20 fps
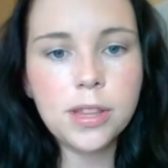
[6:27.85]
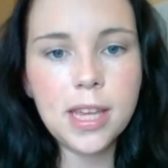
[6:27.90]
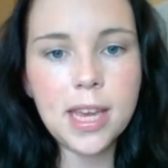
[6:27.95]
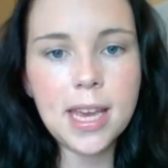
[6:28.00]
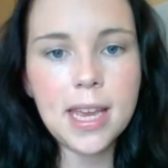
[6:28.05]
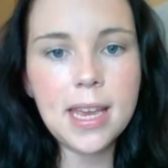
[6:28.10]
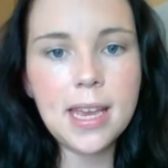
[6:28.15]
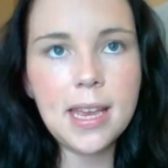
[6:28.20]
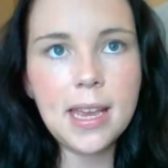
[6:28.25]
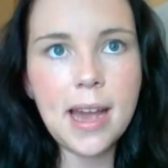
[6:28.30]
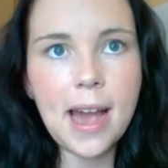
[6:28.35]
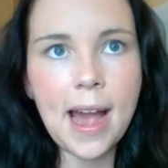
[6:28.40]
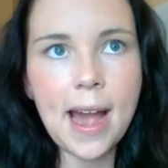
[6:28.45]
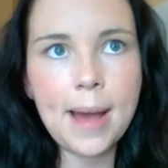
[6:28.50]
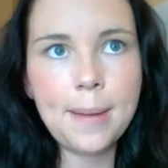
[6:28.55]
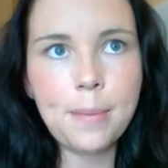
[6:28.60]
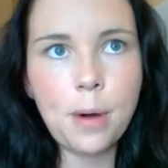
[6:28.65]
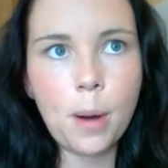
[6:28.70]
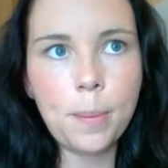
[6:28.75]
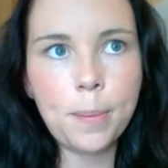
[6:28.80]
The
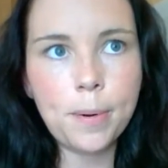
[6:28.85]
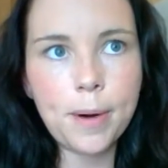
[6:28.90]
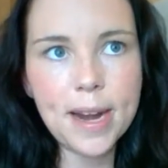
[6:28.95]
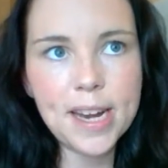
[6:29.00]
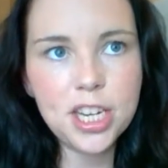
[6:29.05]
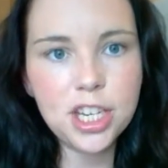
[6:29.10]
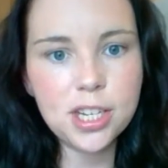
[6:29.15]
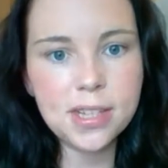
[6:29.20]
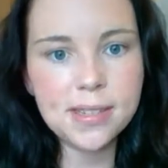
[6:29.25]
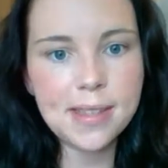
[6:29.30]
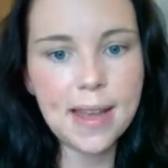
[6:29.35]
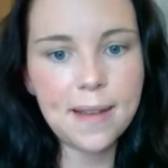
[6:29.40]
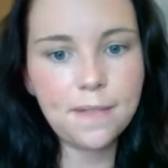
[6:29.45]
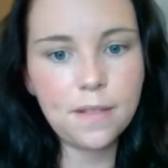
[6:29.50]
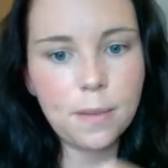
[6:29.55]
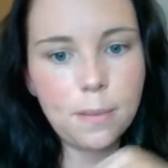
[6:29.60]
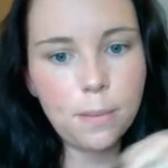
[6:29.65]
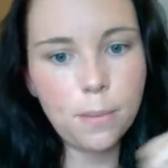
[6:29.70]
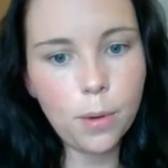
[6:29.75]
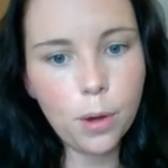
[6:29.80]
operations, they have
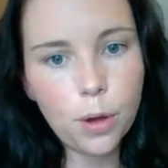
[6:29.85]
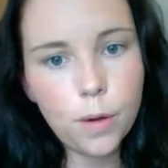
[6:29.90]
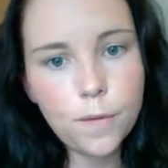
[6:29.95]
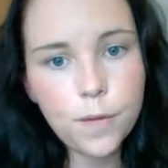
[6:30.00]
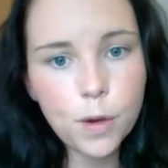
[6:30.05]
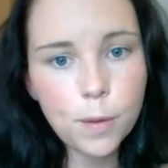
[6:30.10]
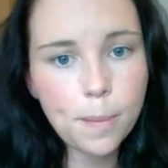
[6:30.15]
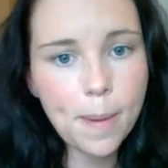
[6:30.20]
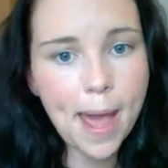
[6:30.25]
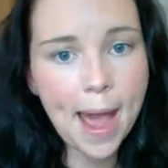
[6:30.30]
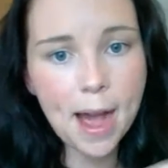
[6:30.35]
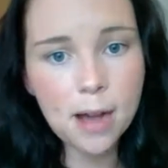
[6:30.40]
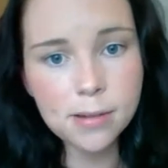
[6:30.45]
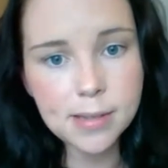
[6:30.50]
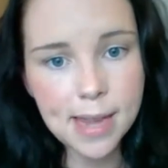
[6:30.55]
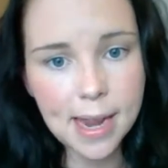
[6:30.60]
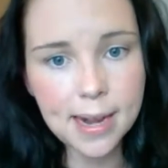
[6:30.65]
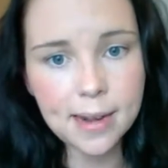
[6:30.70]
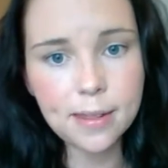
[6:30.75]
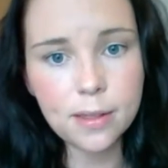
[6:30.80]
to move your
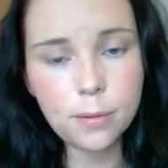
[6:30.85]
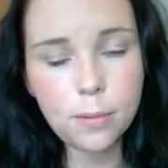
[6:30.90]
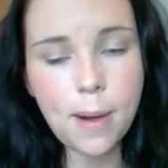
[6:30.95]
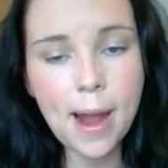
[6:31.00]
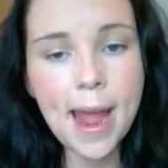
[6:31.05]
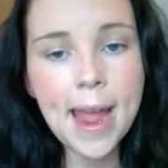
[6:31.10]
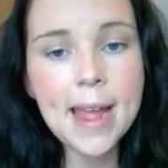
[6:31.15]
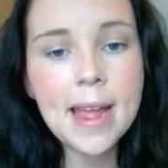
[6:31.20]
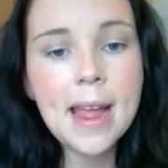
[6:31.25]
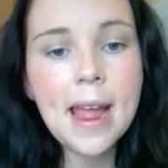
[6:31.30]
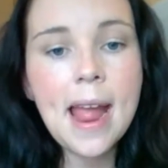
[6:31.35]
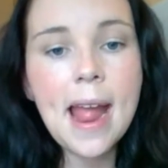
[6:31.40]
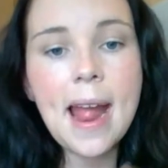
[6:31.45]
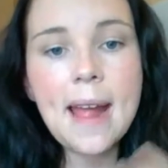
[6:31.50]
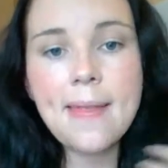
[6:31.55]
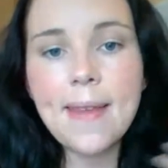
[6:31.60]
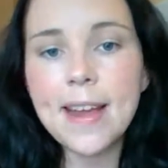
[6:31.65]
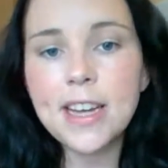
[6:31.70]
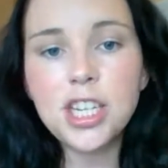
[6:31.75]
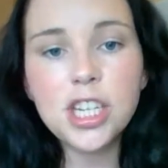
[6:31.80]
bowels out of the way,
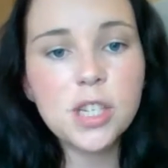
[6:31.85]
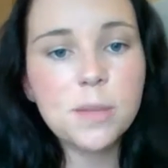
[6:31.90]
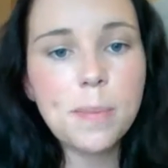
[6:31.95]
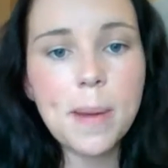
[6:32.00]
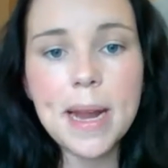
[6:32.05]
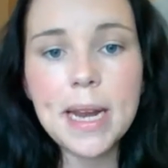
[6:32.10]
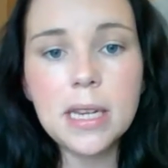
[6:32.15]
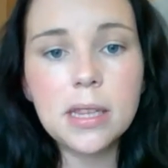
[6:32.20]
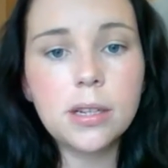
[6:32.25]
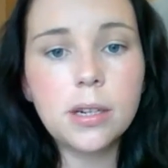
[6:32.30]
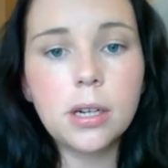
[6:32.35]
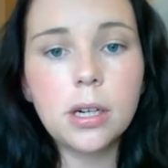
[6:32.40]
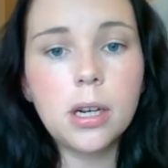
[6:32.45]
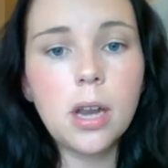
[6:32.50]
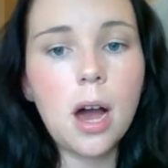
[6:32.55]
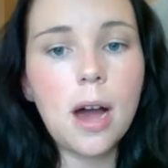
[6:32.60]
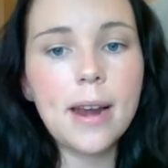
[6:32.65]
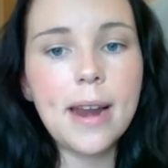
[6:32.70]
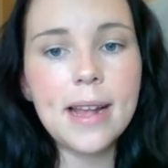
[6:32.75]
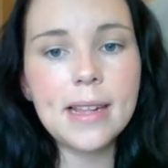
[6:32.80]
and they've just been through a
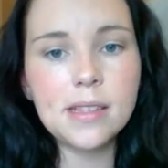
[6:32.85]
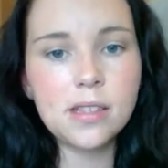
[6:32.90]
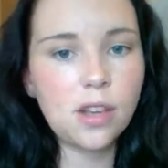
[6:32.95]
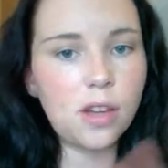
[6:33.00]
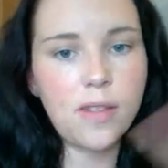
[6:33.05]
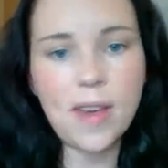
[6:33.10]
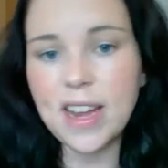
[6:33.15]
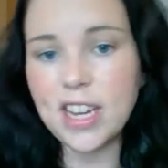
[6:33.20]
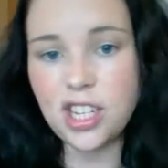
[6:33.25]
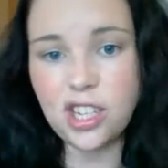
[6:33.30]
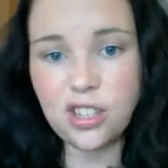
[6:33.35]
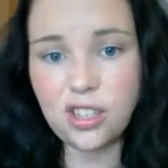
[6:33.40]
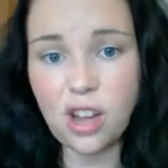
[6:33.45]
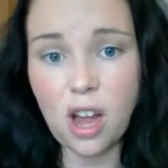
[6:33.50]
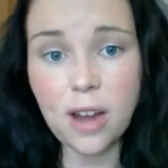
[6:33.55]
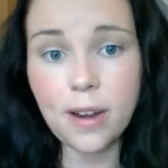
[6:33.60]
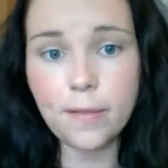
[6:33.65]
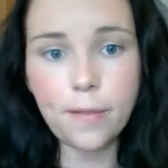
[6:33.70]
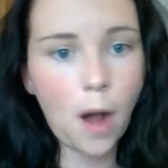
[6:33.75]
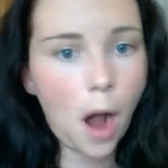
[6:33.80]
lot, and so they just
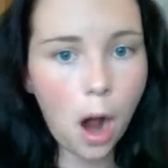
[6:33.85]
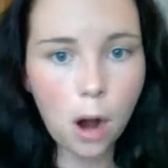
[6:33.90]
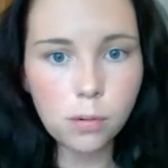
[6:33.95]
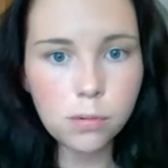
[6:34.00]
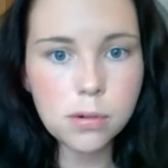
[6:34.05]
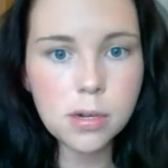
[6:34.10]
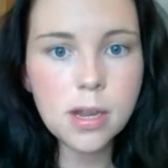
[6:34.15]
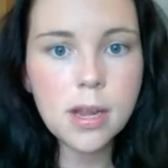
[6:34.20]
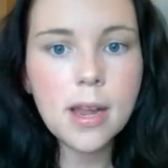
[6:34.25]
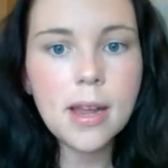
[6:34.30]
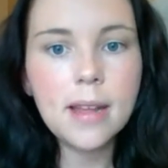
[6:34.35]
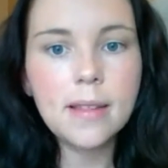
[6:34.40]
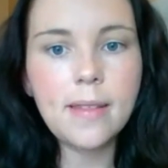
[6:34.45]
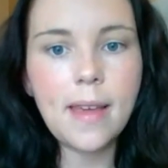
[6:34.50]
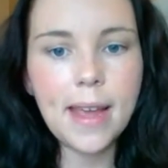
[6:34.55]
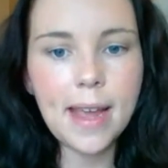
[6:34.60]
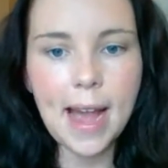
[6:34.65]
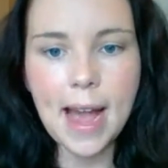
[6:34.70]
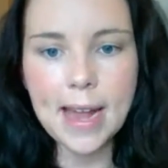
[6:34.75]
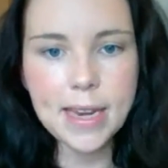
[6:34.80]
kind of halt.
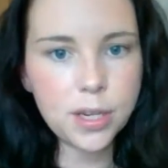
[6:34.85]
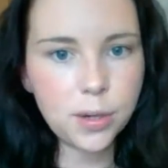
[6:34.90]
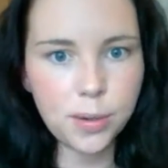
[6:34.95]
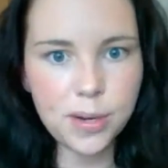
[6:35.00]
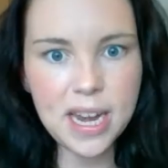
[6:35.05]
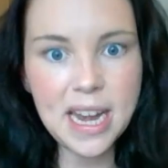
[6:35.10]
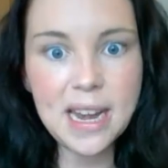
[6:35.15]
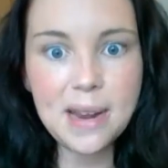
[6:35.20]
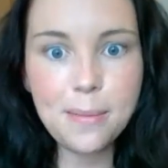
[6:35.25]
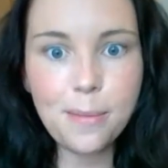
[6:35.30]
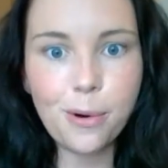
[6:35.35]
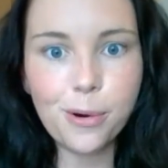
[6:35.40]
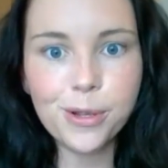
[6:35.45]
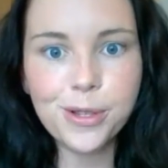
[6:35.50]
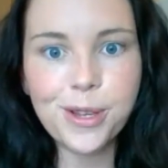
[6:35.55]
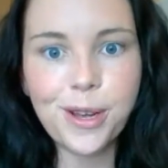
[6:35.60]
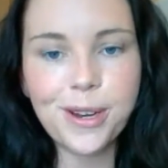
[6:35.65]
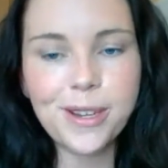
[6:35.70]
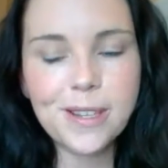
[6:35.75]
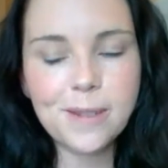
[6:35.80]
They can't do it anymore,
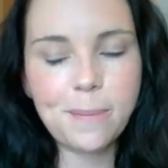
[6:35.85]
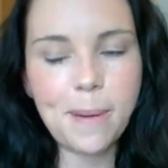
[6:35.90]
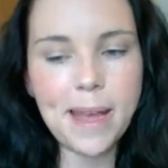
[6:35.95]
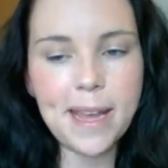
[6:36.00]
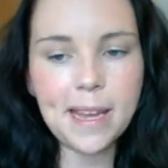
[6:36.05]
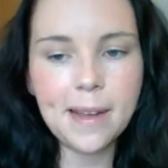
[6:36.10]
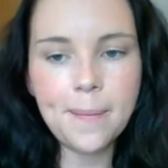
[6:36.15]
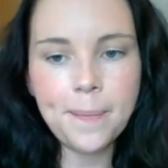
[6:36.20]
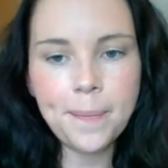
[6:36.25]
so to speak.